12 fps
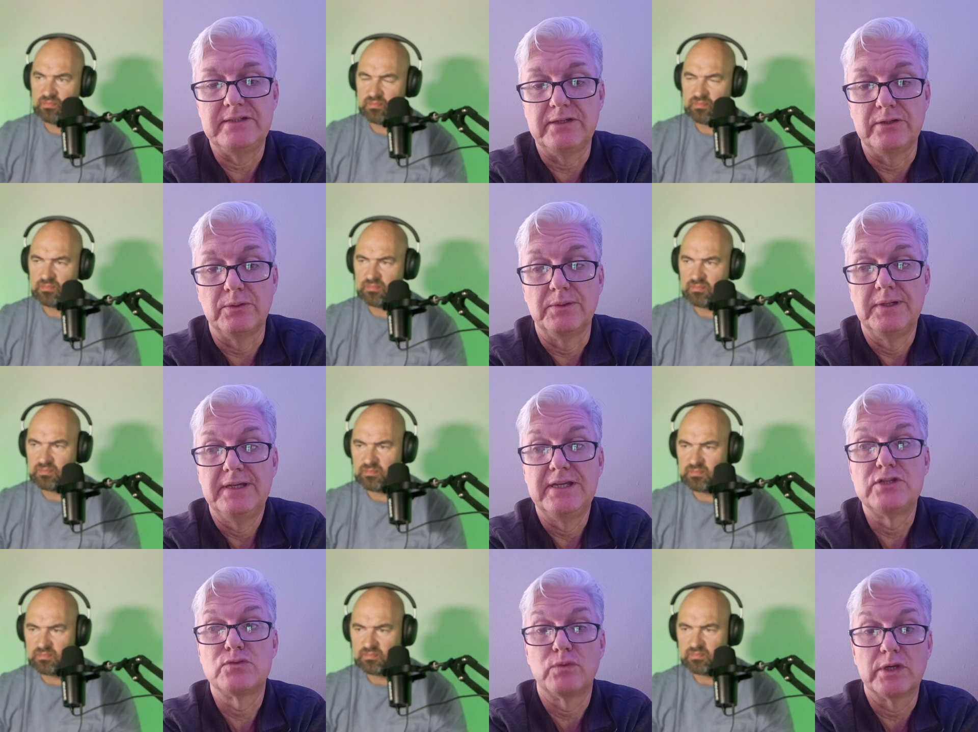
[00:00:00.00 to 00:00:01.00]
Speaker 1: And that's
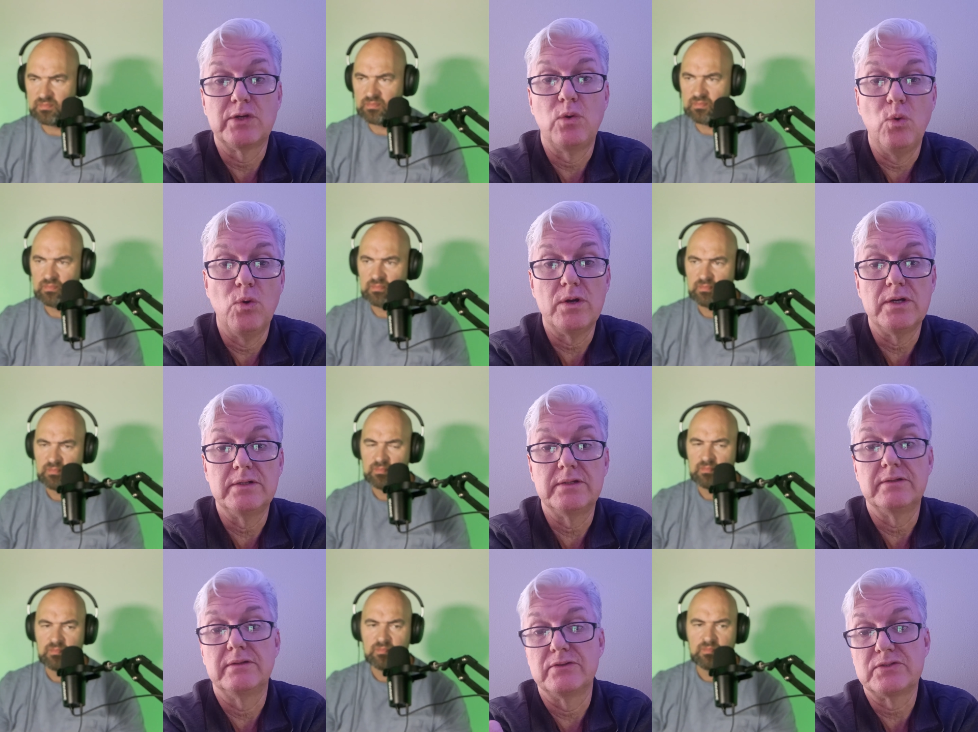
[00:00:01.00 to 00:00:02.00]
literally all you need to
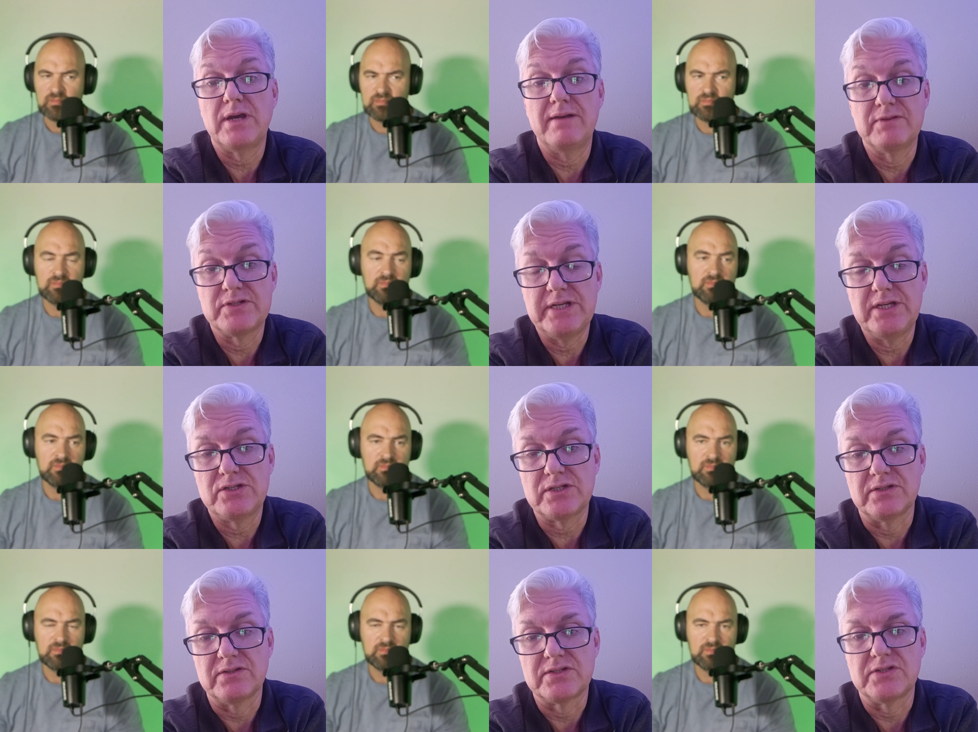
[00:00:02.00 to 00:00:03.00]
do is
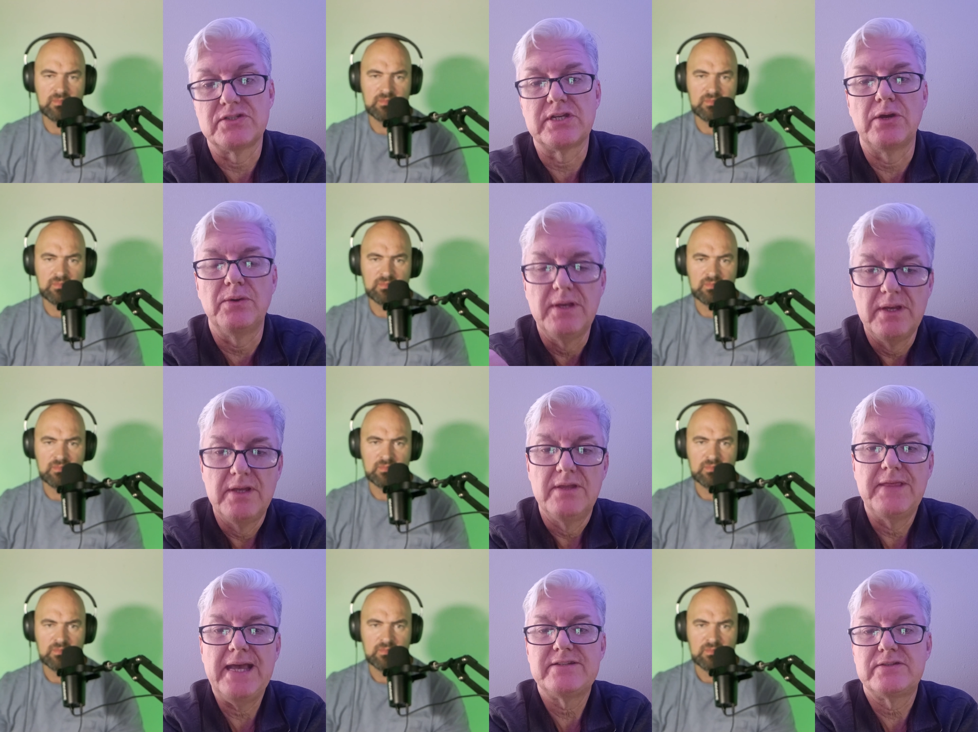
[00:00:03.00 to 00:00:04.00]
record those
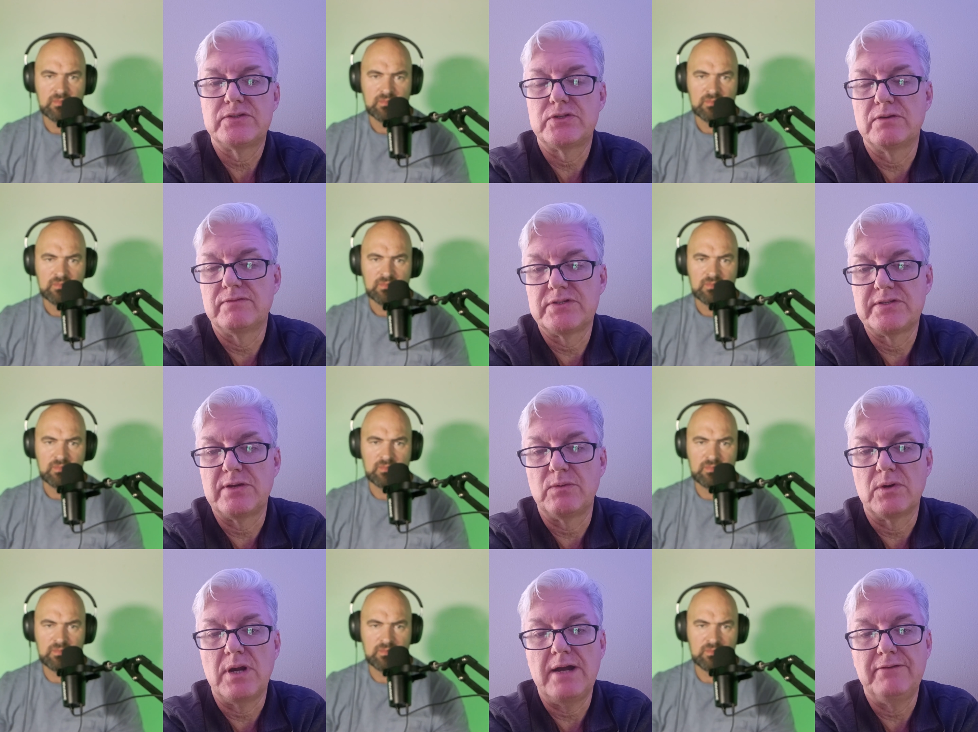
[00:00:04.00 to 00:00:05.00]
conversations. And
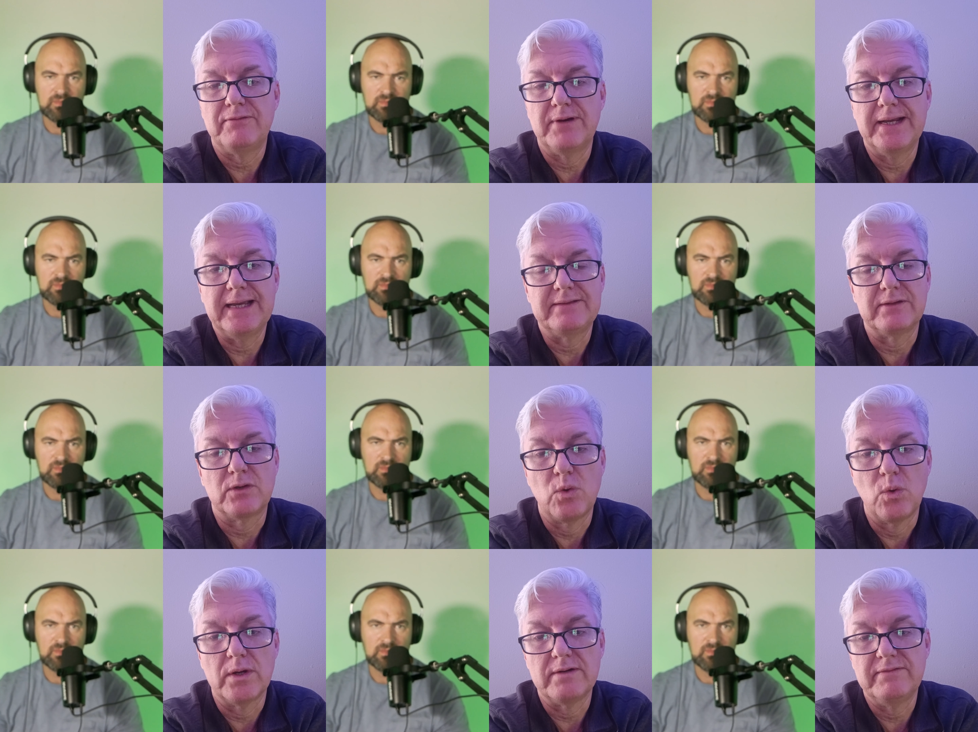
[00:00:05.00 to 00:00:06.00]
so that's the
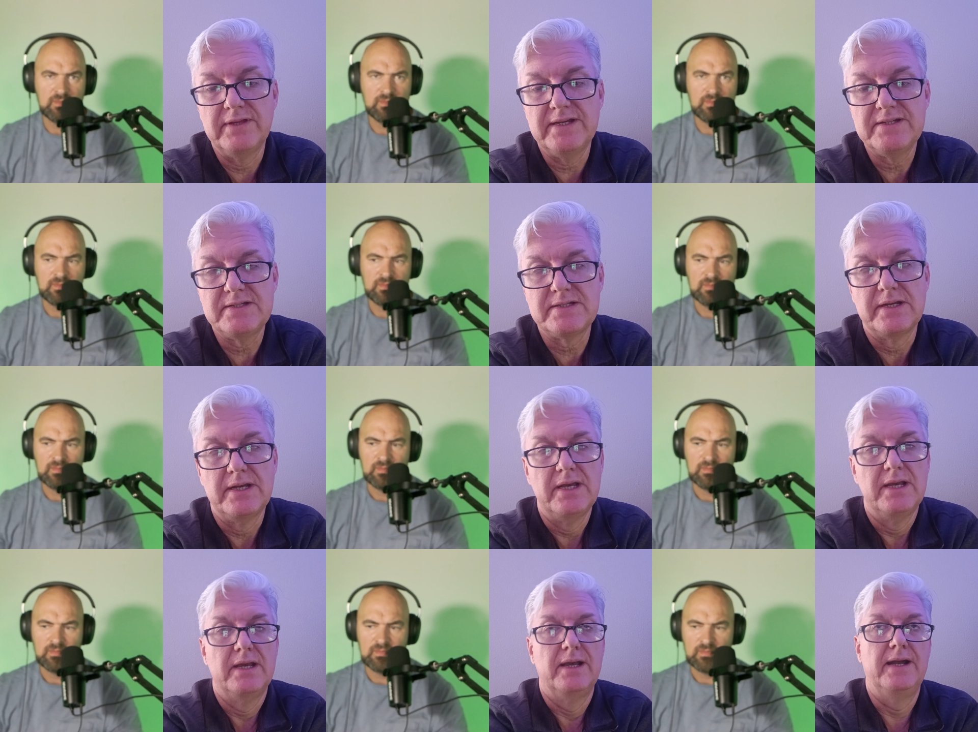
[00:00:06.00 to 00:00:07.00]
service that we're
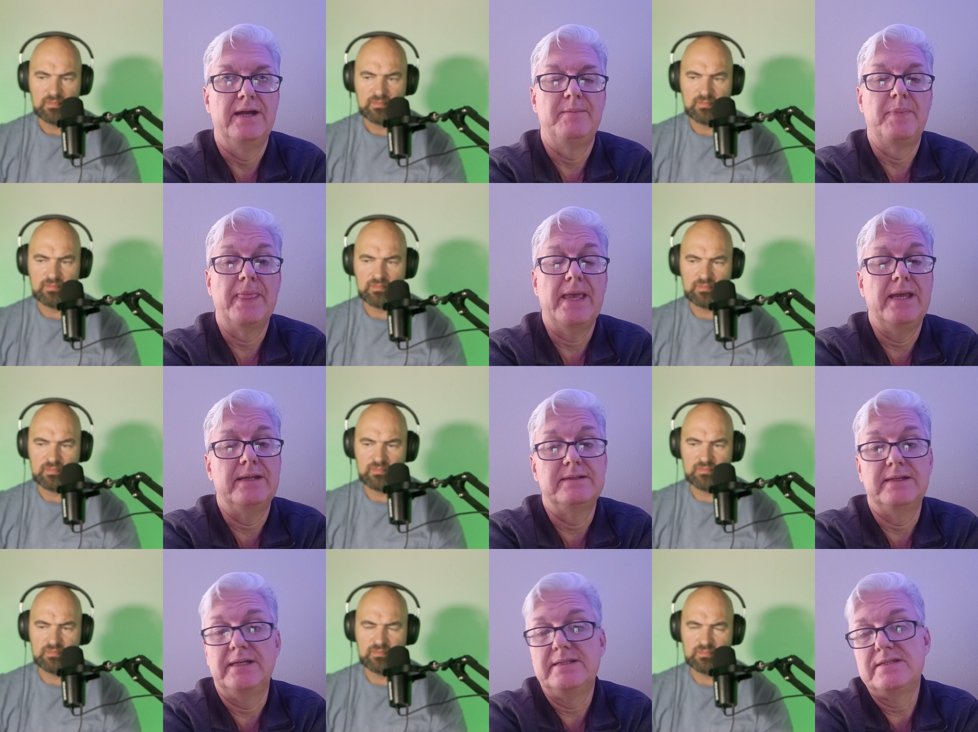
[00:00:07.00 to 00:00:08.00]
offering at the core of
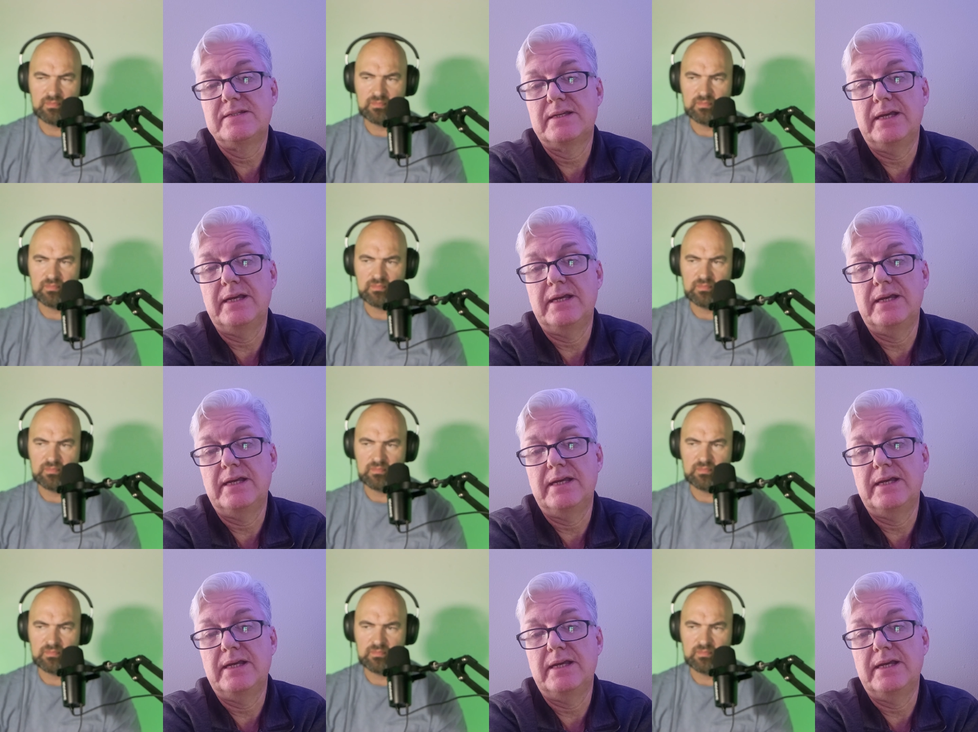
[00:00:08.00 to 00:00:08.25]
this.